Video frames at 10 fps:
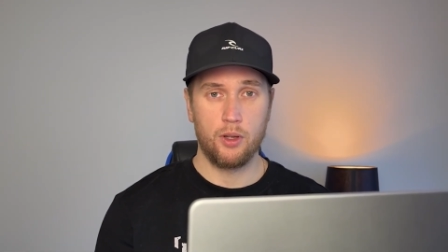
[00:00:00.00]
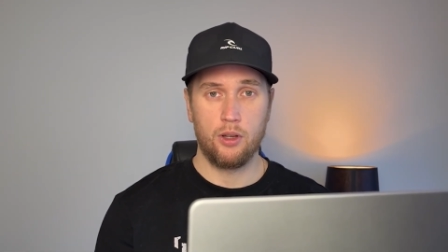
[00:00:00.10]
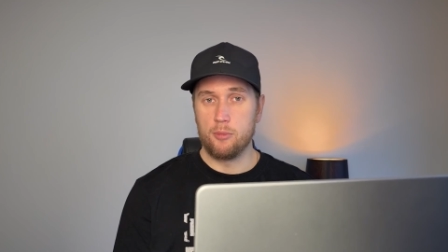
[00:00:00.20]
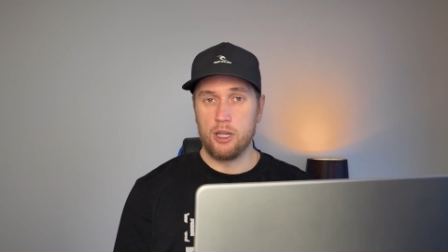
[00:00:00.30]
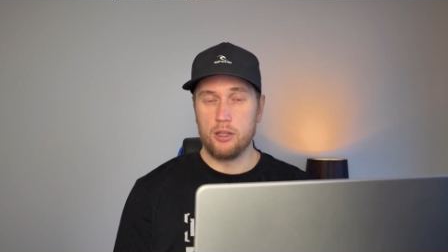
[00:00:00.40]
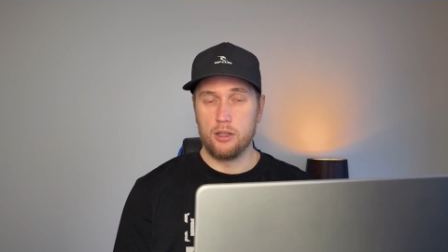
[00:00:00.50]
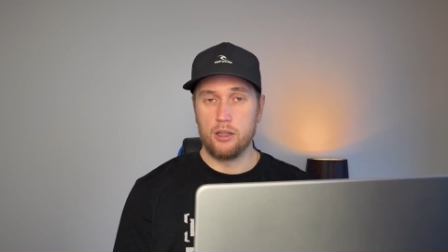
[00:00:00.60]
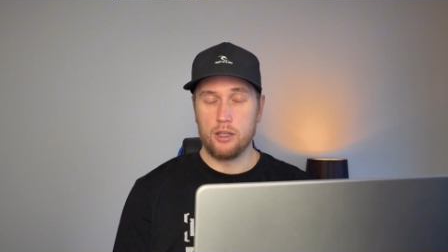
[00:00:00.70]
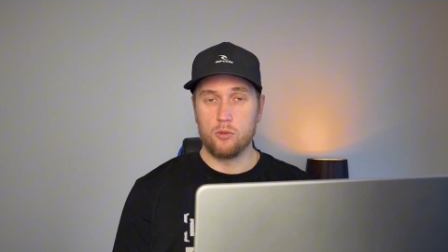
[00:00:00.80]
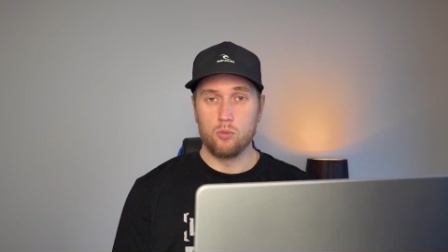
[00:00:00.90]
And I mean,
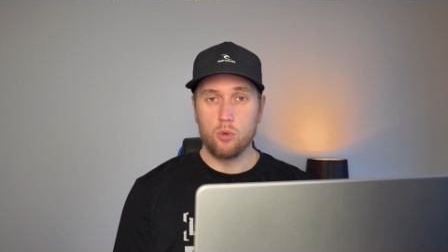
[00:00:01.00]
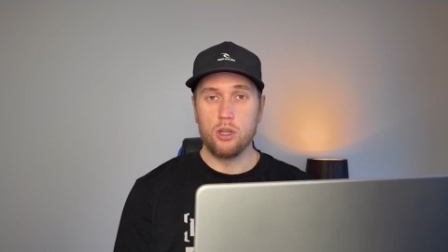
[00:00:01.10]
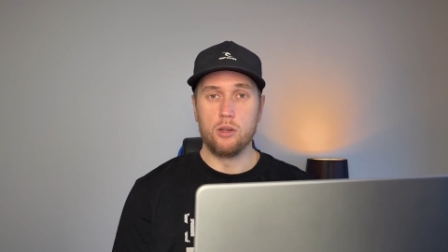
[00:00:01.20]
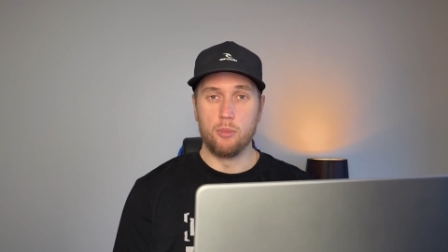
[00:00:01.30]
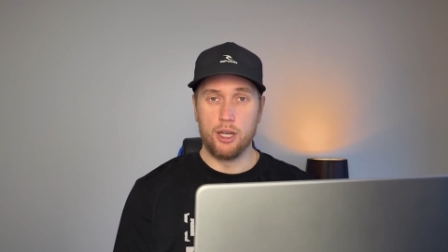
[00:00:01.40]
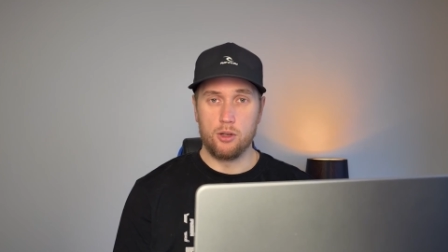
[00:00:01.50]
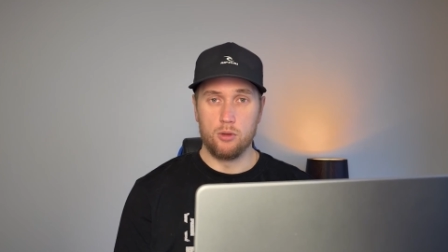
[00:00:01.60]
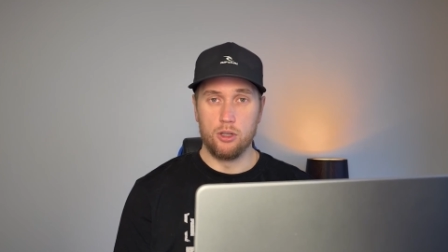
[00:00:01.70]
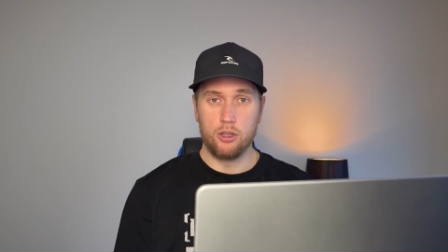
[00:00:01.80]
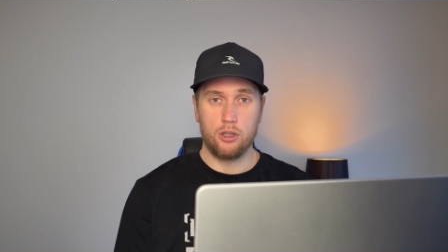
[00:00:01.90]
like really
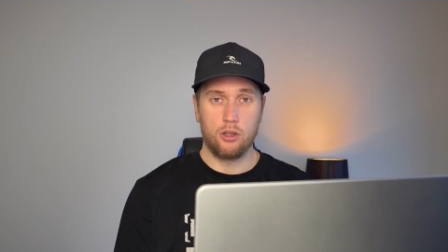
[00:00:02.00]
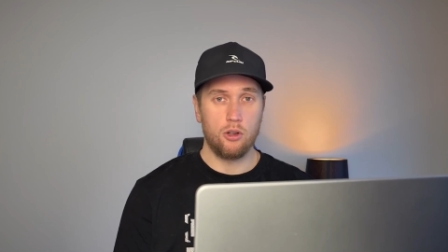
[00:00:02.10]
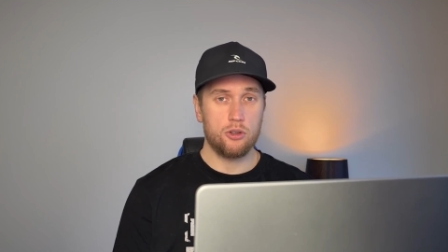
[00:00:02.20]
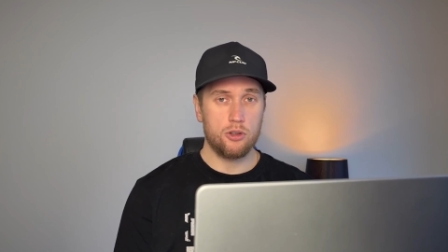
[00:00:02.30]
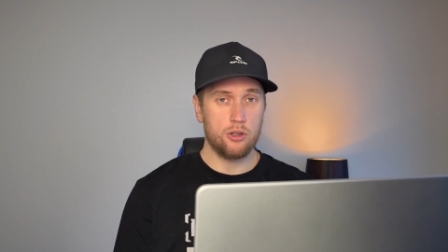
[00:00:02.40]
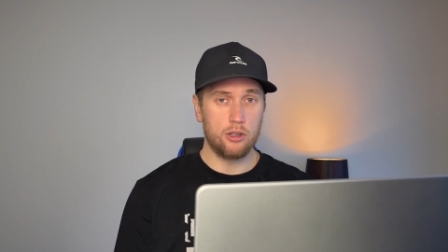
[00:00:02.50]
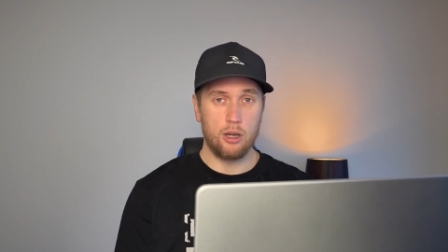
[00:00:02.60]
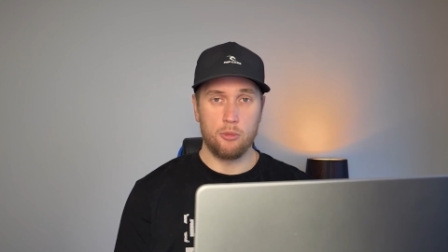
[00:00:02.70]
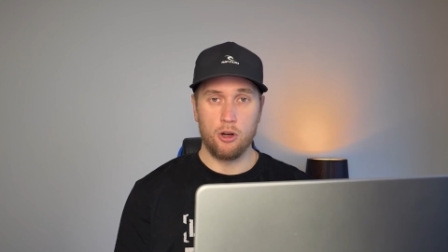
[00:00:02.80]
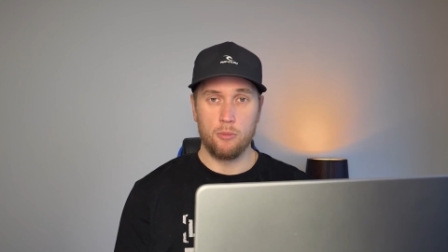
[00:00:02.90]
make work, not just a
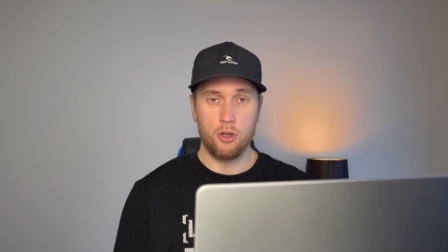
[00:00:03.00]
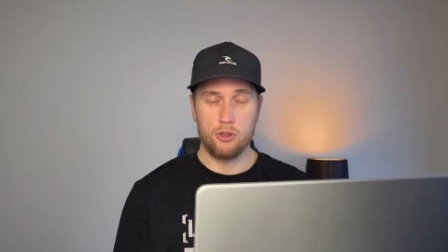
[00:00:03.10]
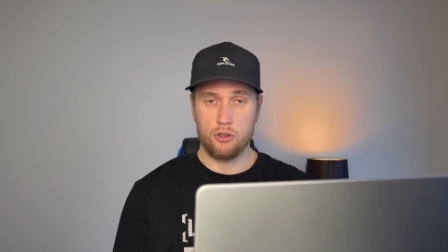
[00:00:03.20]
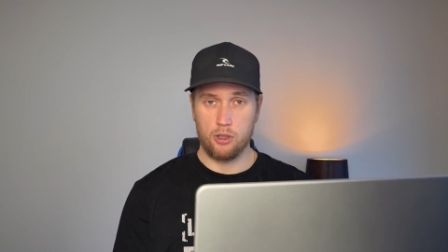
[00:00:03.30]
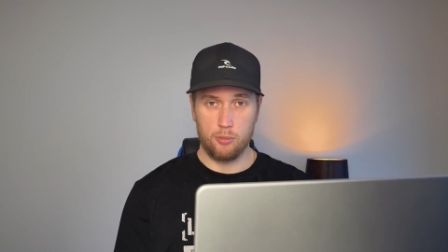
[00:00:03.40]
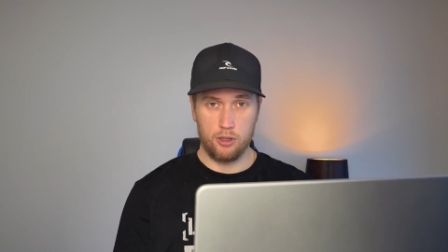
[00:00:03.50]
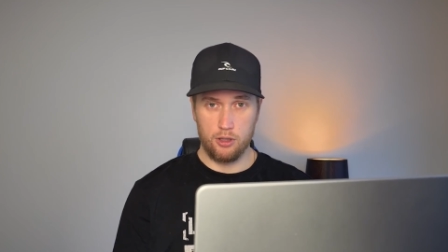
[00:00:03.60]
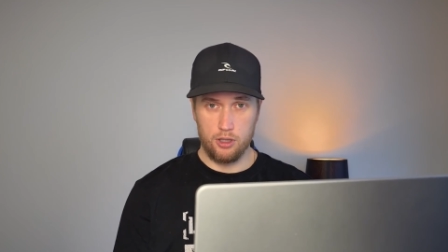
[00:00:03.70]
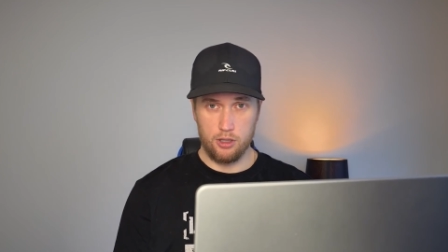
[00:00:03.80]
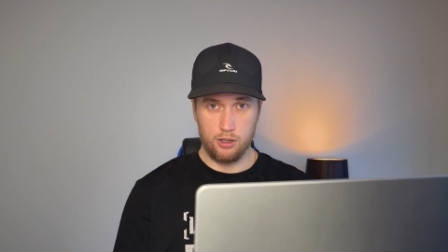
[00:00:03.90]
demo, not just something
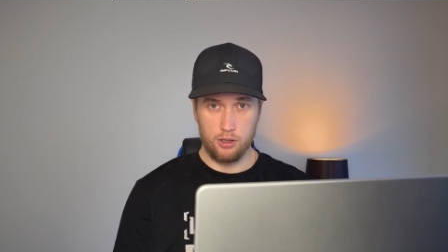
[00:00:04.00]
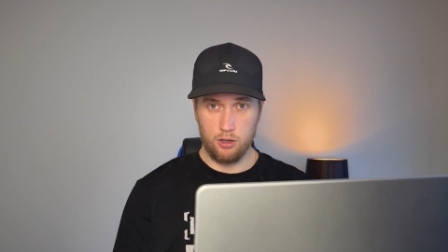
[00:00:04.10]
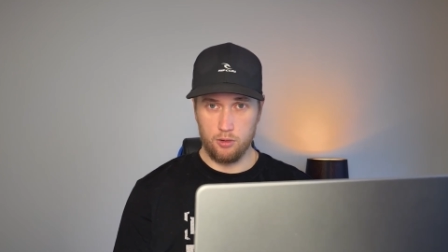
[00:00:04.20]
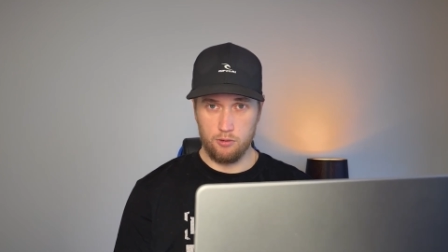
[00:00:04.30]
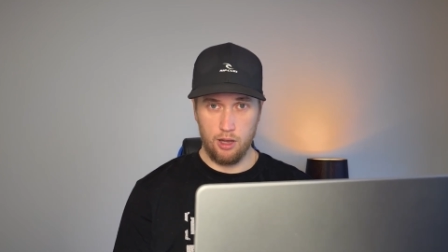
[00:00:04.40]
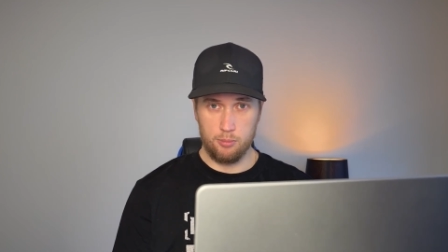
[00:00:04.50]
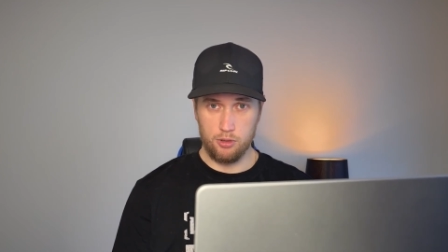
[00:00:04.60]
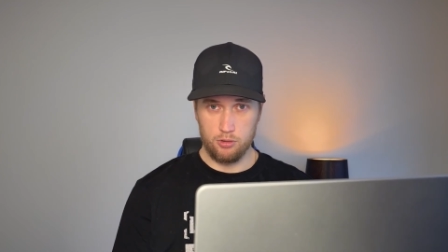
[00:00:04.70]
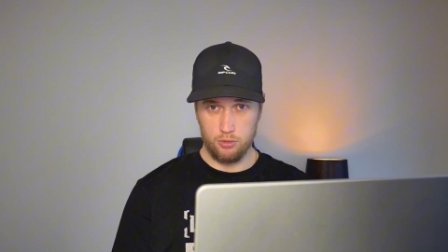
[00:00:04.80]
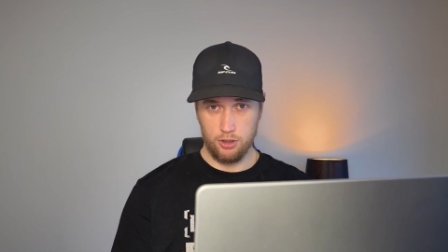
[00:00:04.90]
that you can go on a
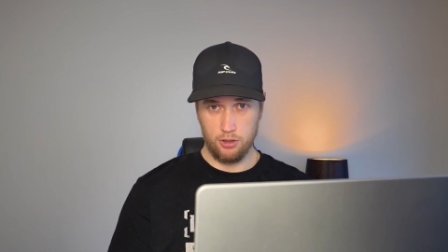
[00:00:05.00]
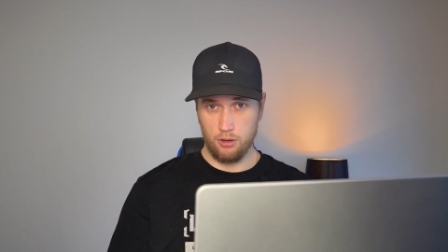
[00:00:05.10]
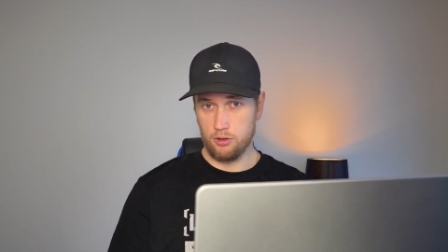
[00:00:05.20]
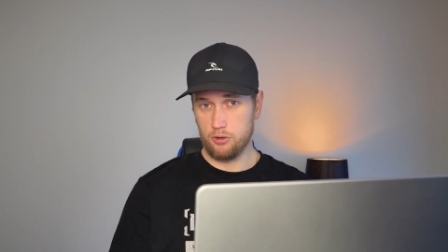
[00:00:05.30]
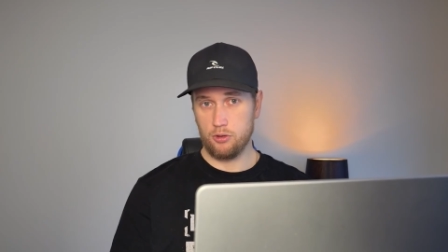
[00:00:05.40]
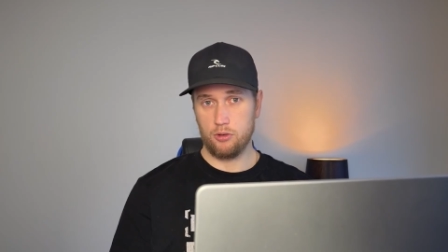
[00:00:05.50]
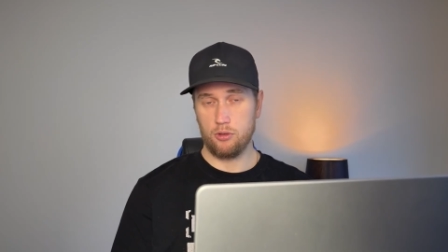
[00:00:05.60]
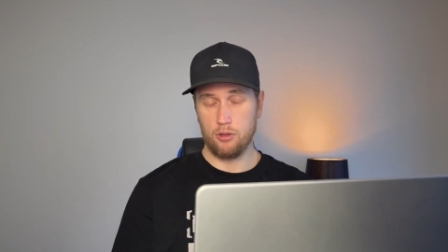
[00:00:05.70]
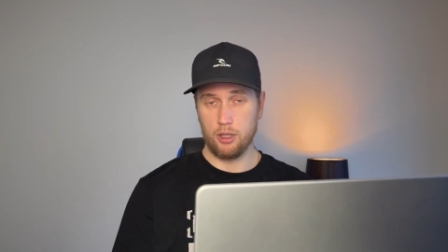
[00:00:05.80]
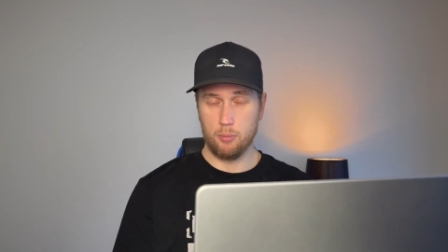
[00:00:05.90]
Vapi or Retell and just
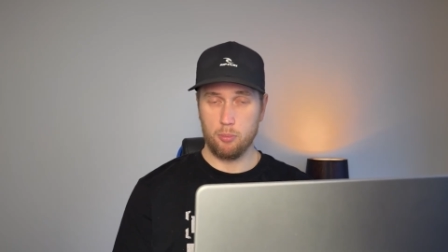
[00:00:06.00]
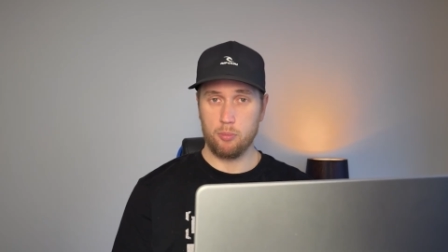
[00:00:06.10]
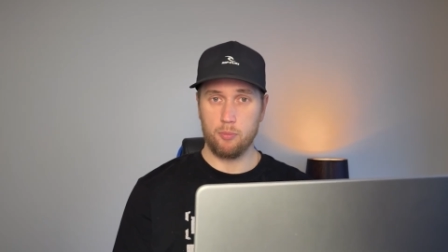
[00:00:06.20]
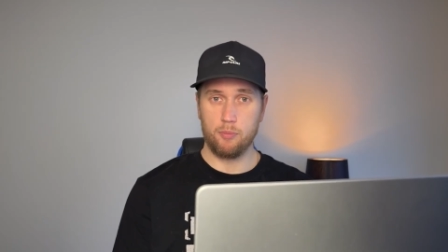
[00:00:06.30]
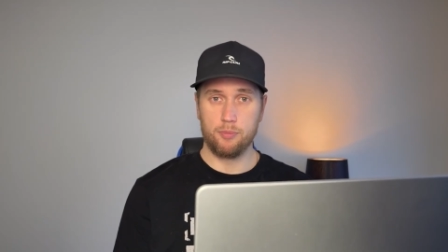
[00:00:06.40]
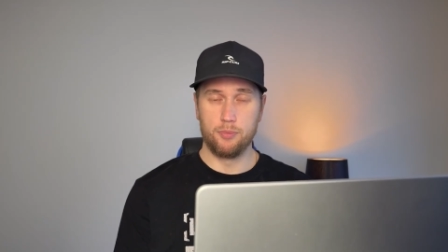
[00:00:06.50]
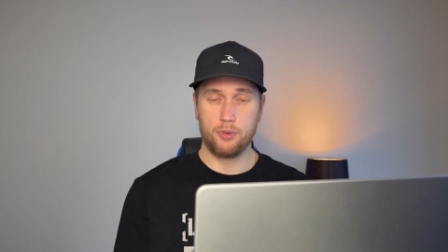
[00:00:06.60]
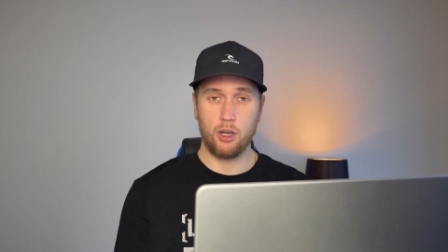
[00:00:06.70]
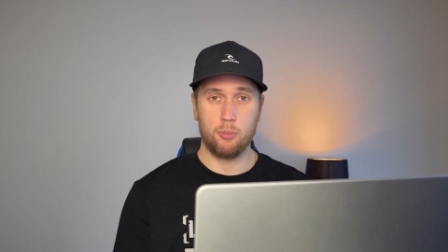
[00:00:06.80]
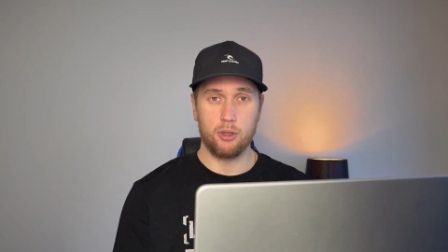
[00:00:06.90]
like
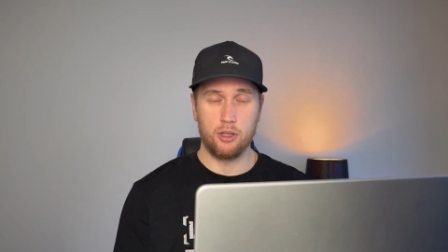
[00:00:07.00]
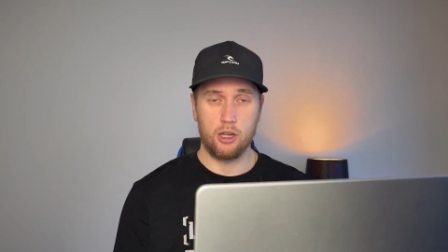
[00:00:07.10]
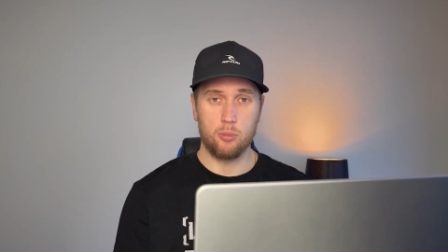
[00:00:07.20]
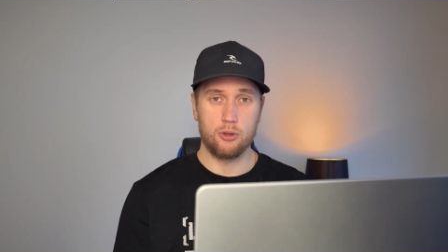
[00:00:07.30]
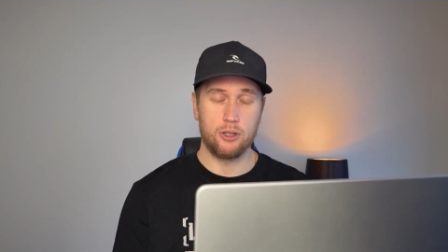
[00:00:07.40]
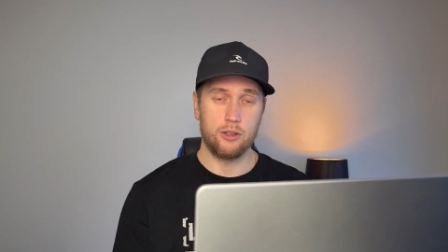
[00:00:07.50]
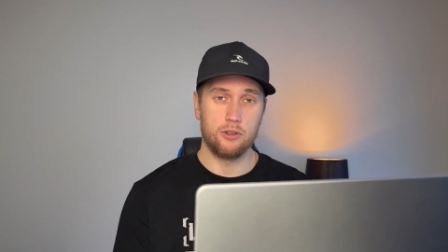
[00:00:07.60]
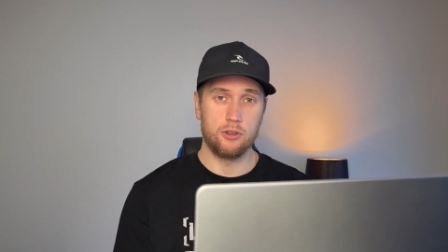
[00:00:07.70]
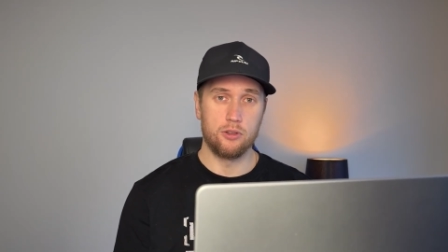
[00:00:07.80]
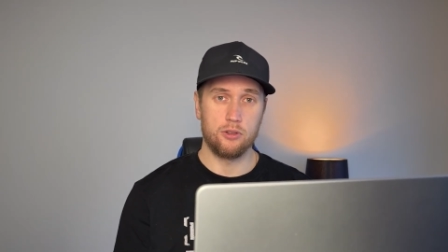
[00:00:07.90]
type in a couple
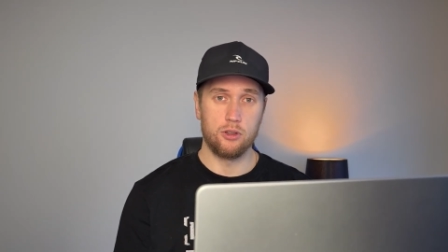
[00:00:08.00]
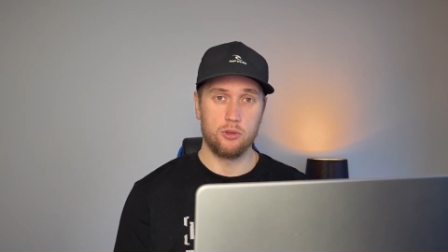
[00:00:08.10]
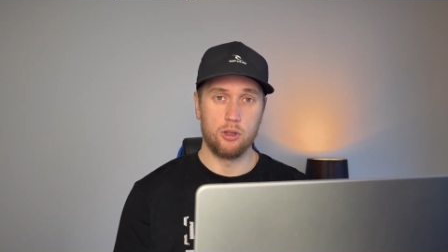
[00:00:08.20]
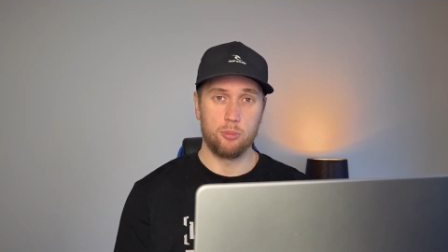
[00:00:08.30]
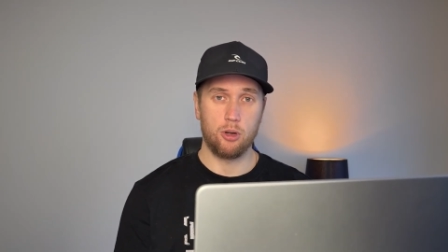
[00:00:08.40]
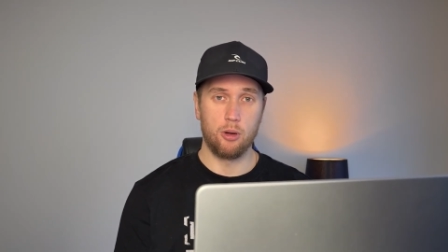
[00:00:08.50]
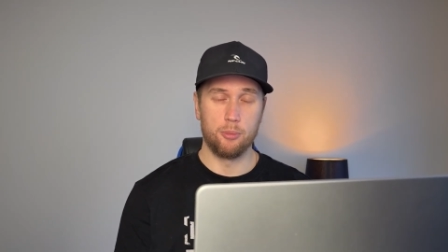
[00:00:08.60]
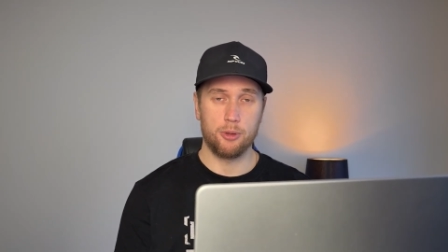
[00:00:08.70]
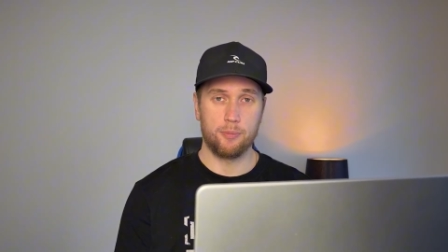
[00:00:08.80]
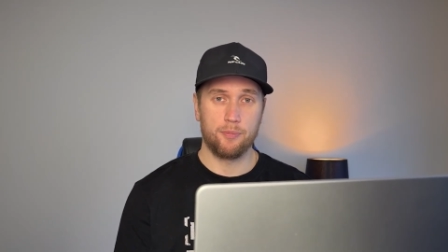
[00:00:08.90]
sentences into the
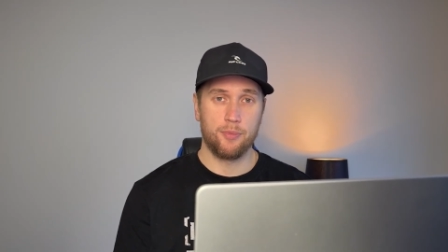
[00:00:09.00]
prompt.